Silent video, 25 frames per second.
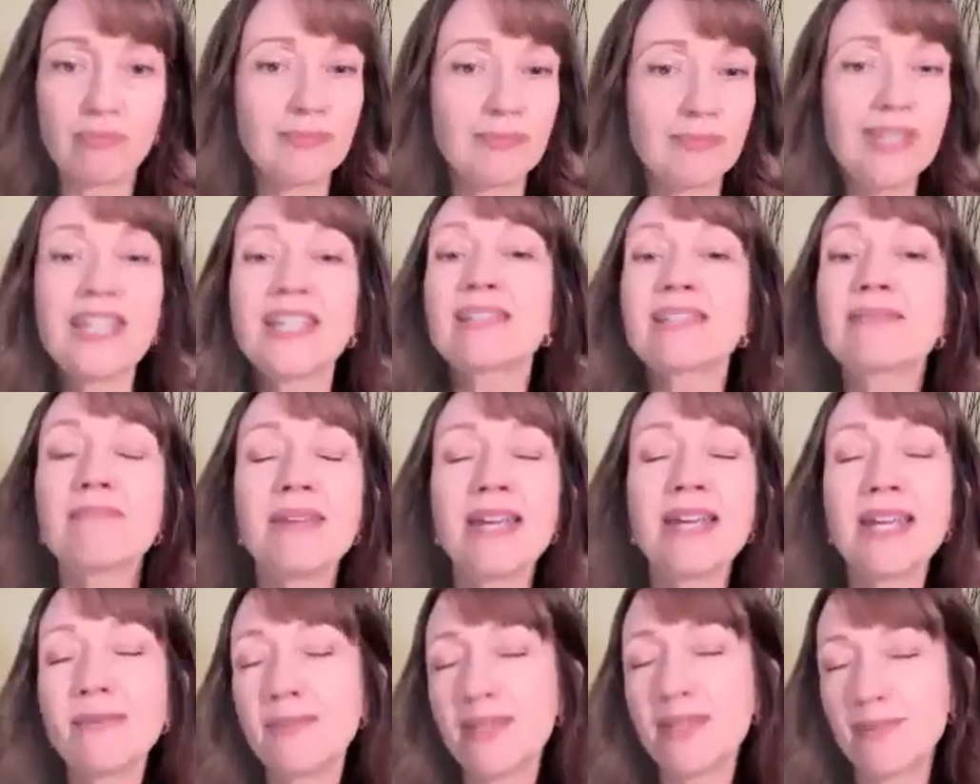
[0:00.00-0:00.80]
It
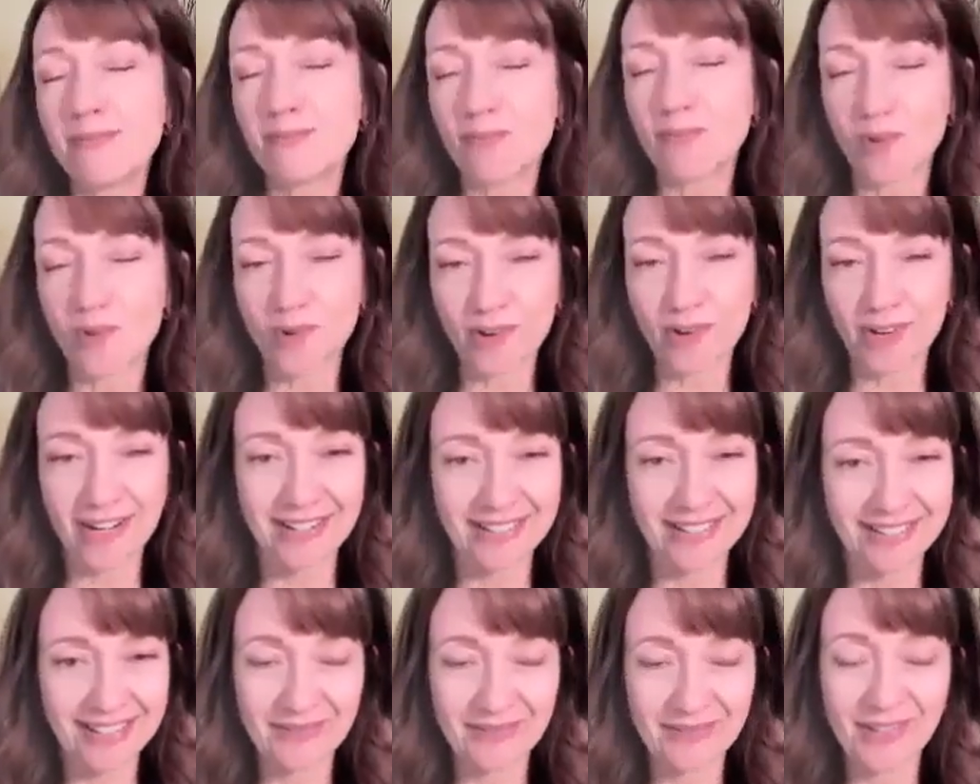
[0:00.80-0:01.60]
may be more
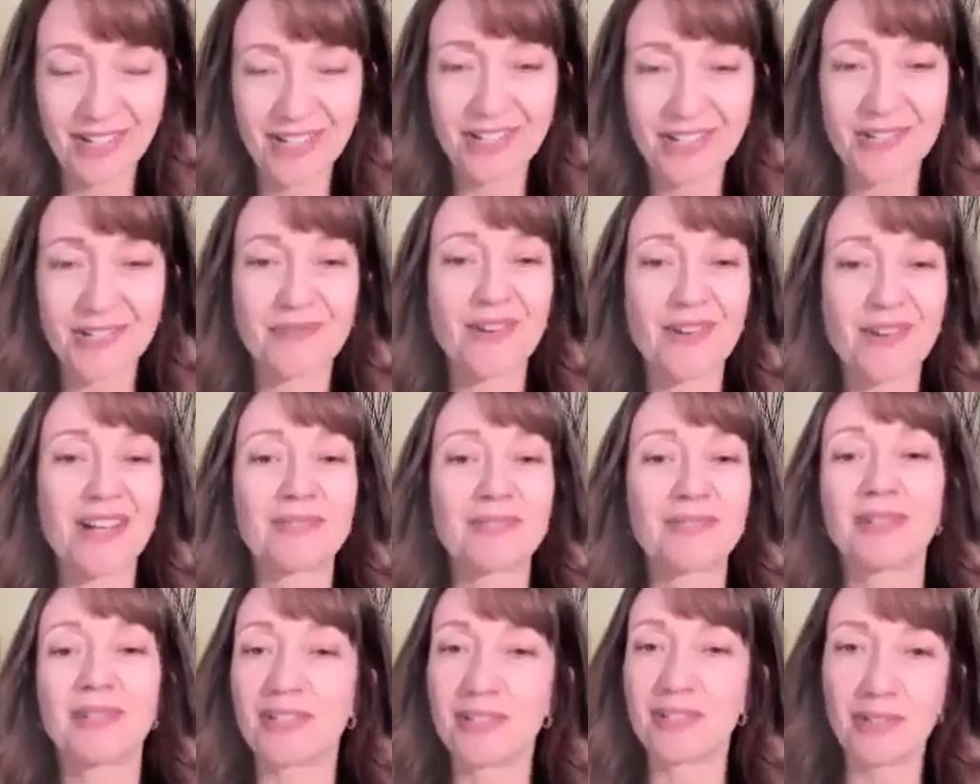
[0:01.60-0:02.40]
than what you
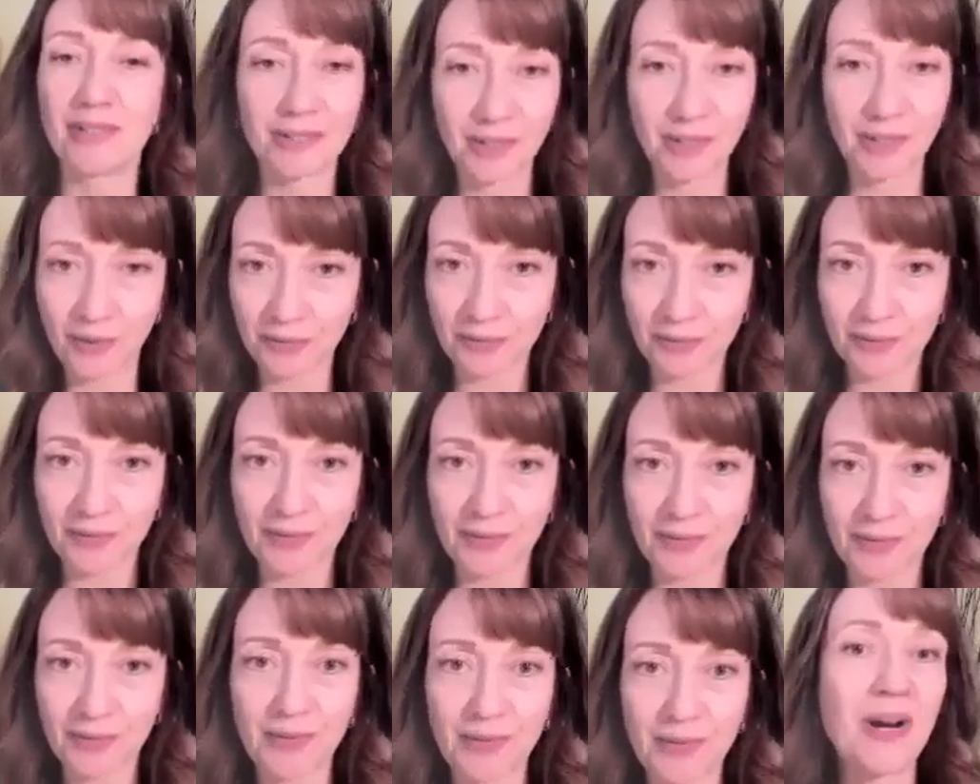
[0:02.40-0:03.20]
want, but you'll go
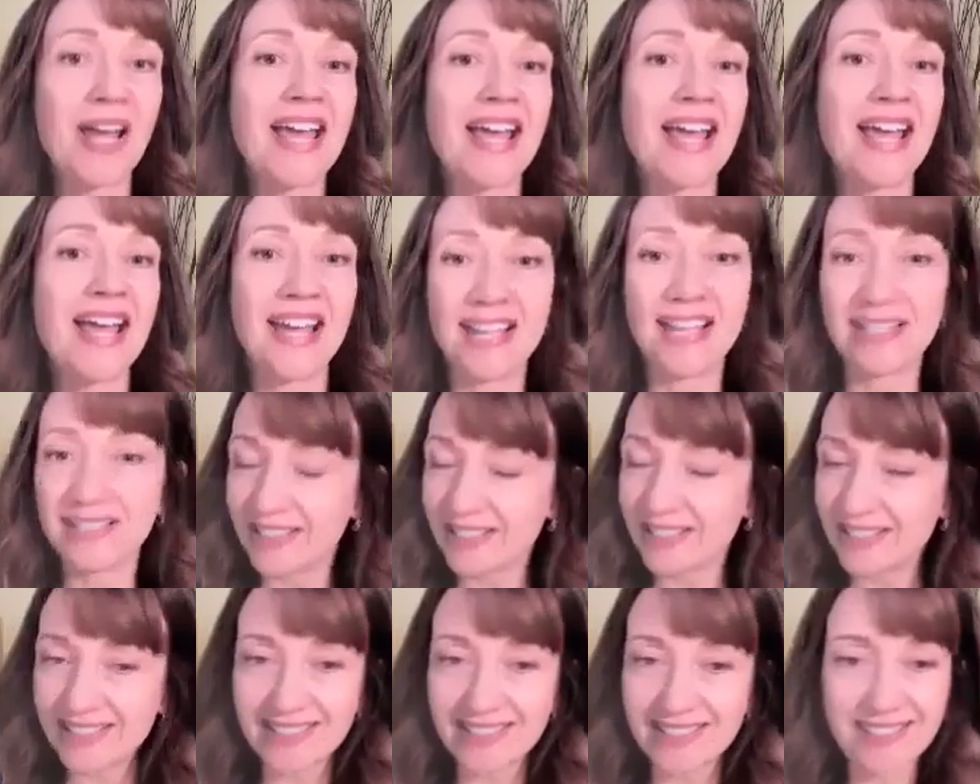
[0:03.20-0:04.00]
through
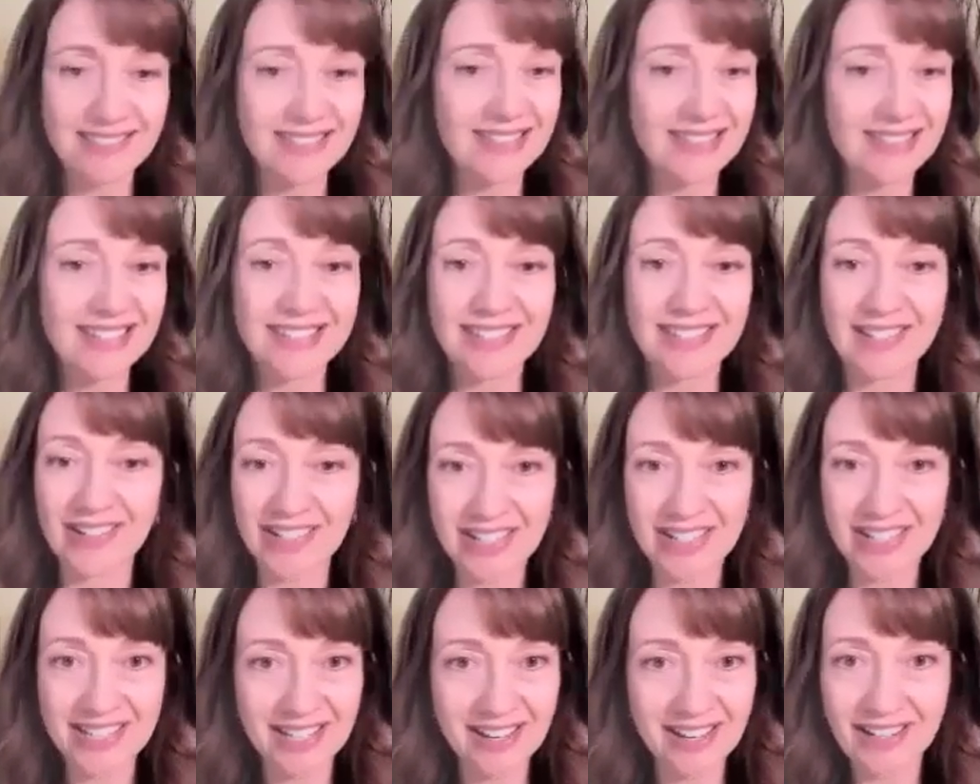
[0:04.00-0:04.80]
and it's all
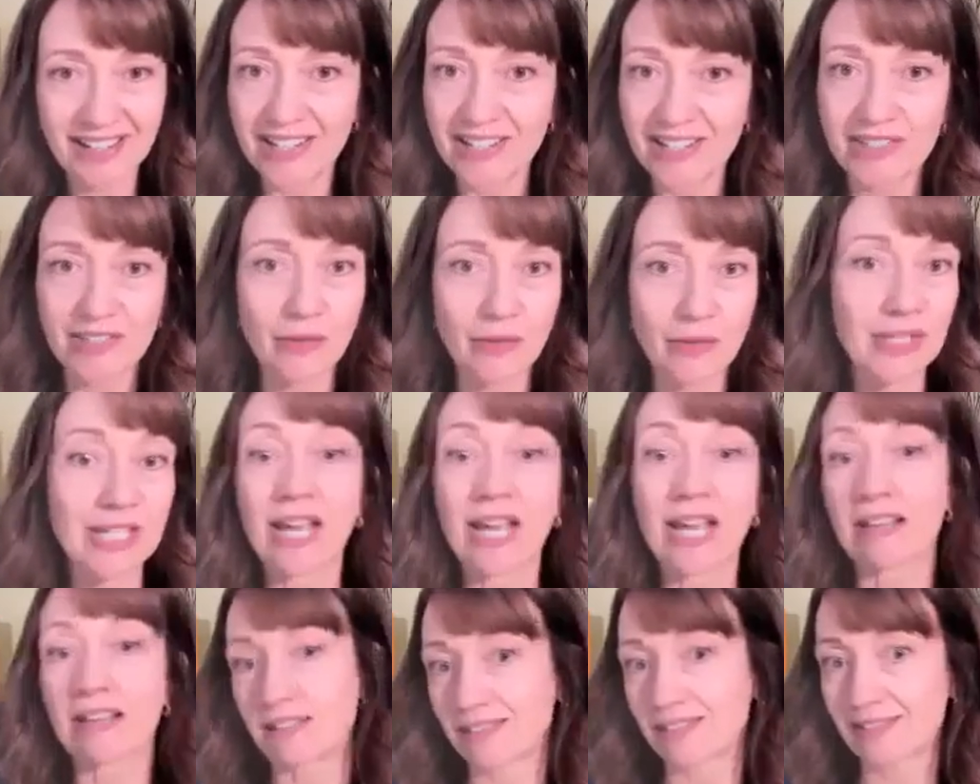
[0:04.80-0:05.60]
exciting. So
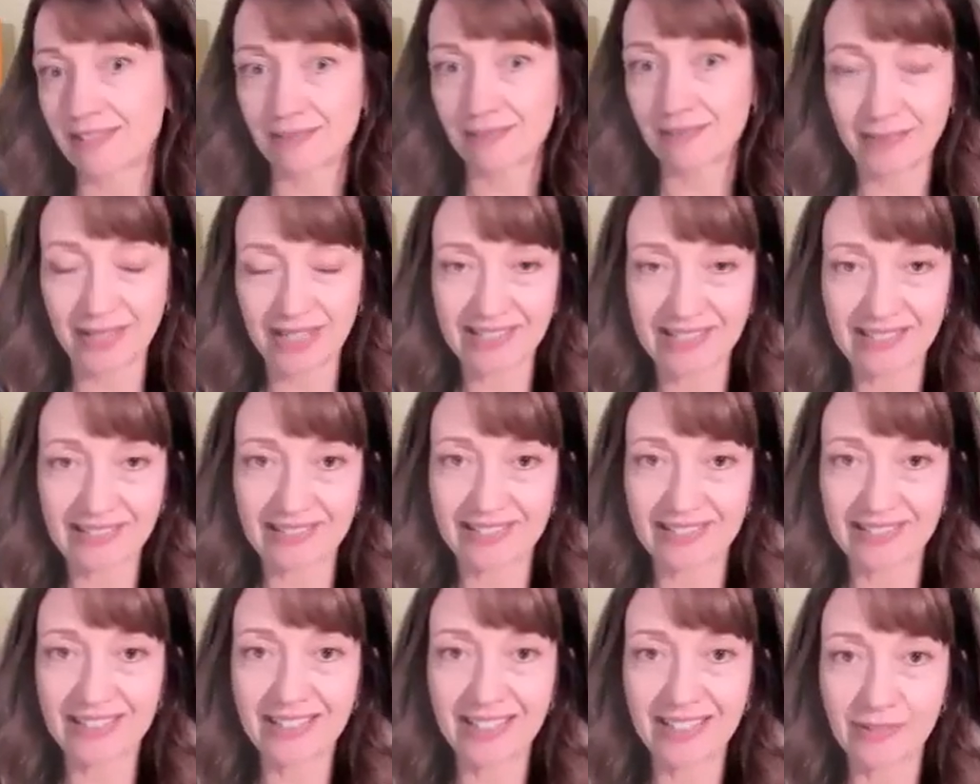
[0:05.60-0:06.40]
yes,
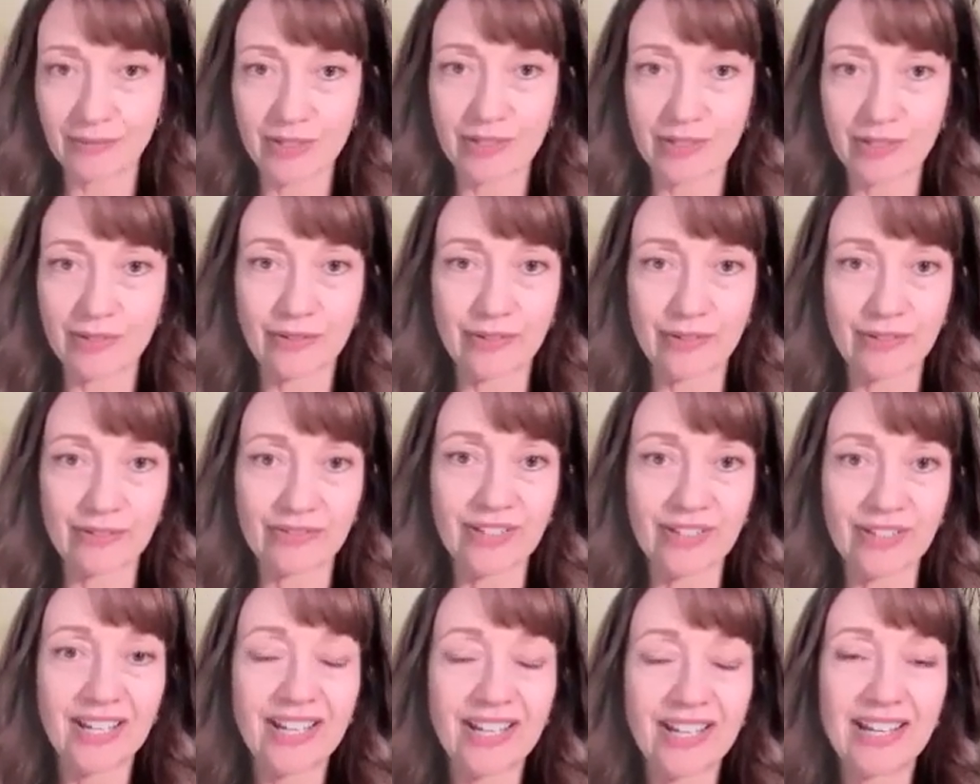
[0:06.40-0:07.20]
basically, that was sort of
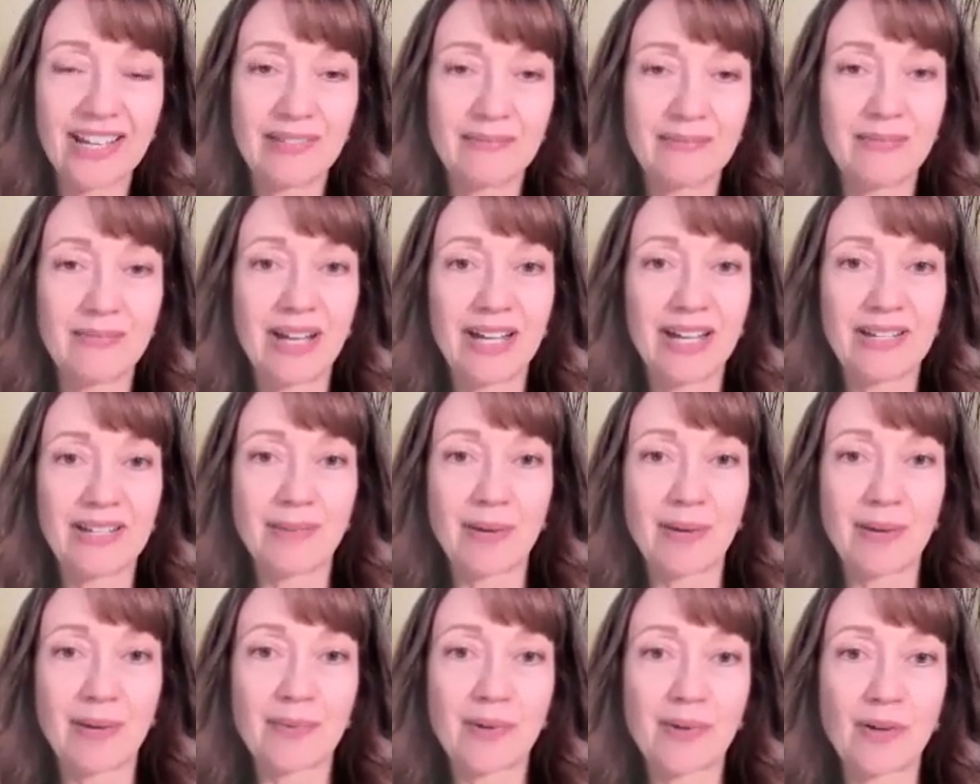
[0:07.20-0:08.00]
my
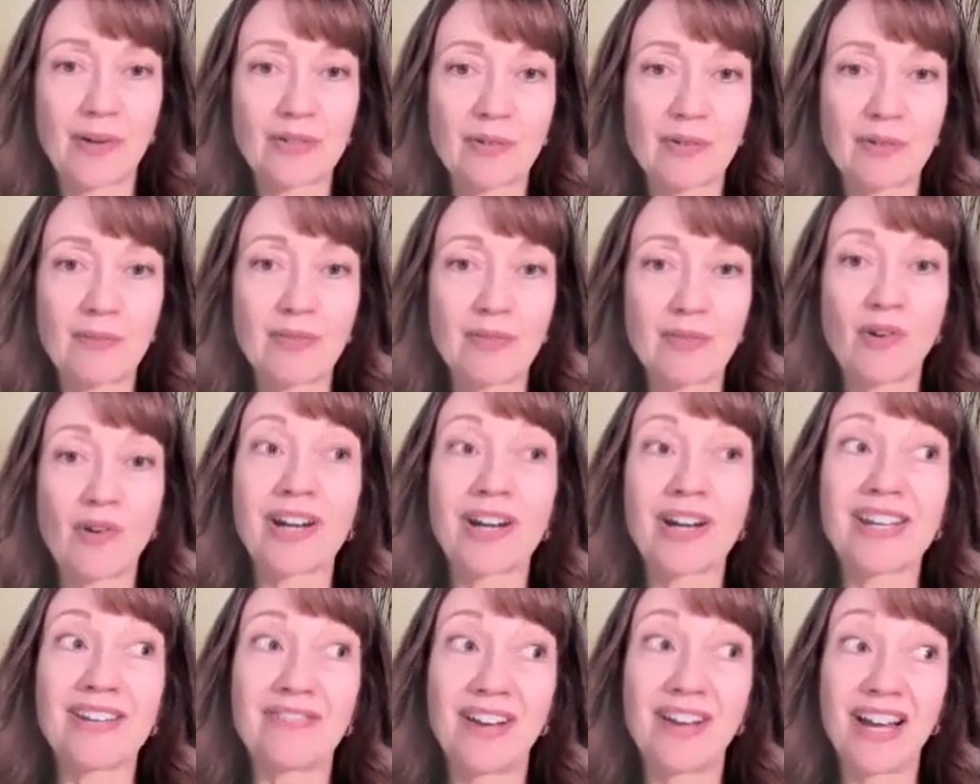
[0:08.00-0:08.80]
approach from before.
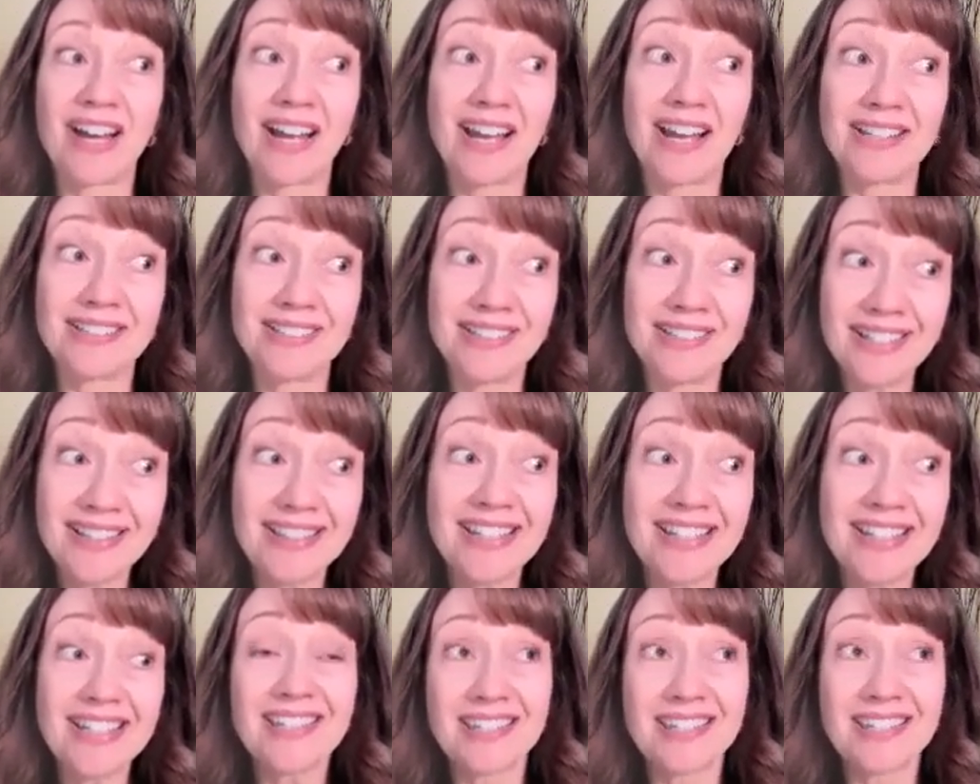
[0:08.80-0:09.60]
If I had done
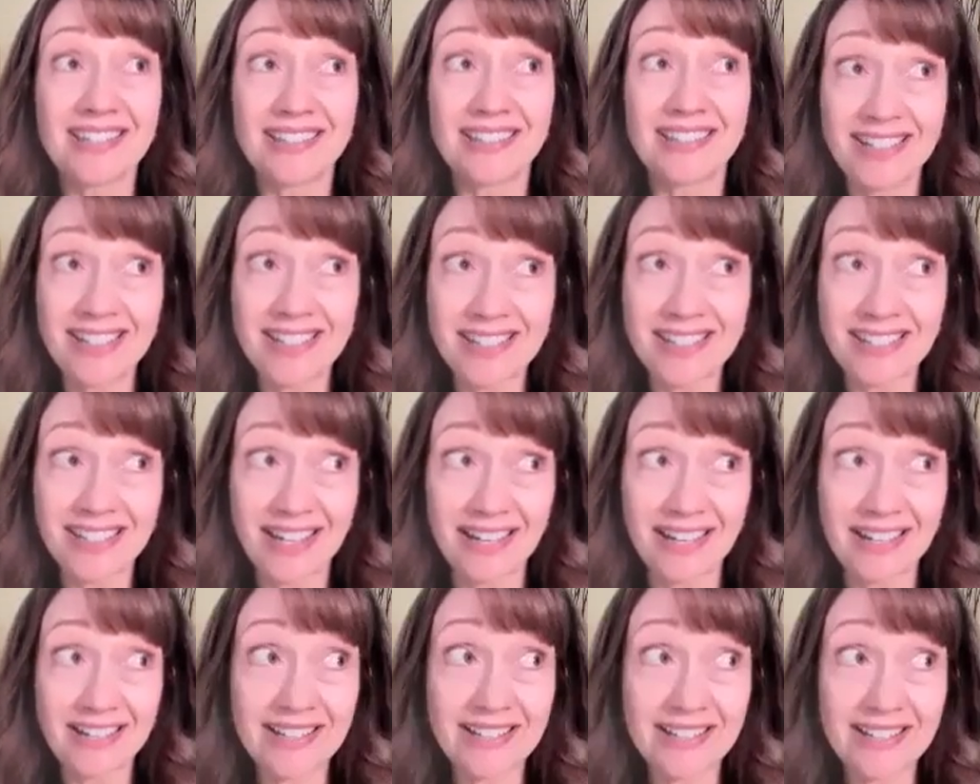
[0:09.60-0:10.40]
this in this
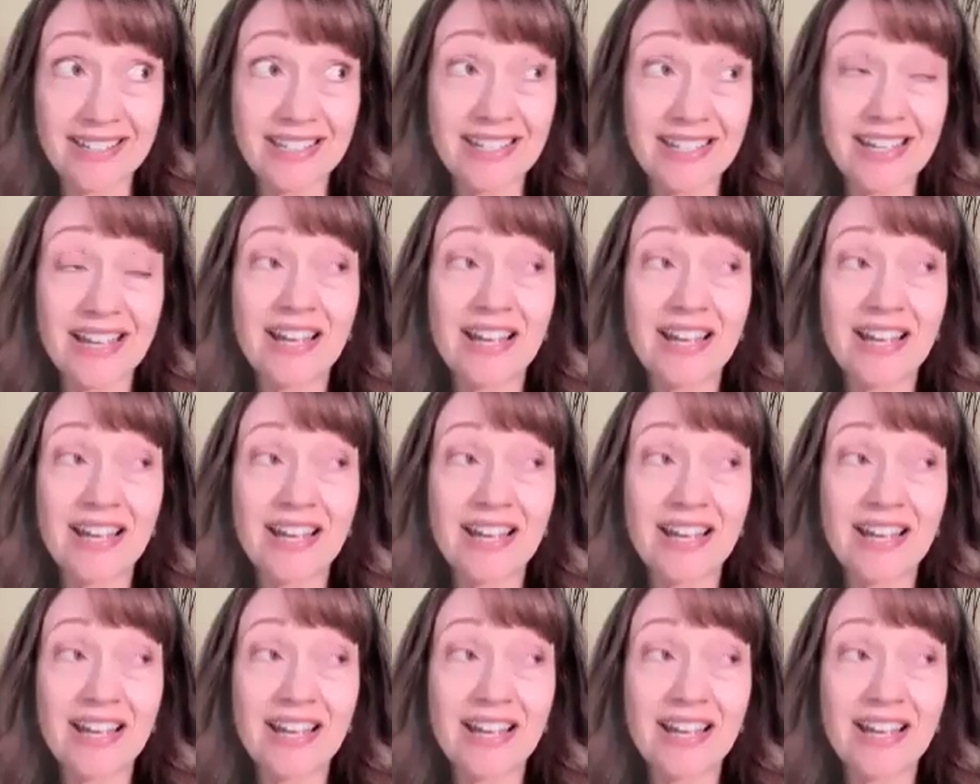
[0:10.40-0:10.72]
case,